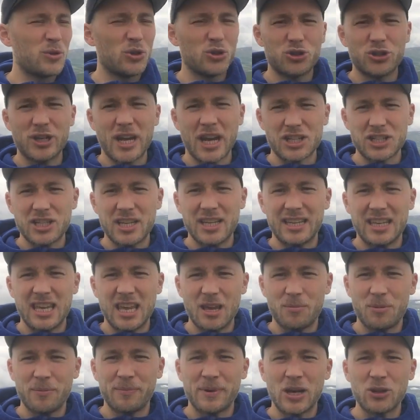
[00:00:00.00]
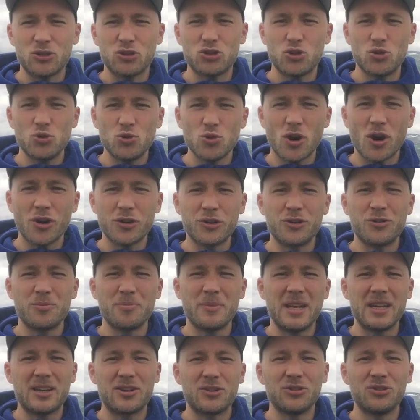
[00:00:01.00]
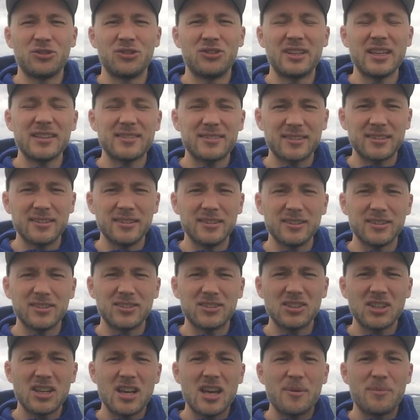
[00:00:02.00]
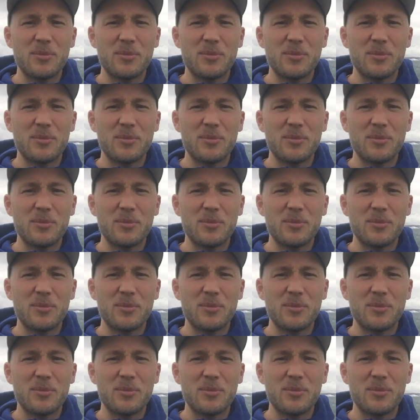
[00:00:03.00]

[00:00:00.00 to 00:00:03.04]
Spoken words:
you should actually keep about 200 meters distance,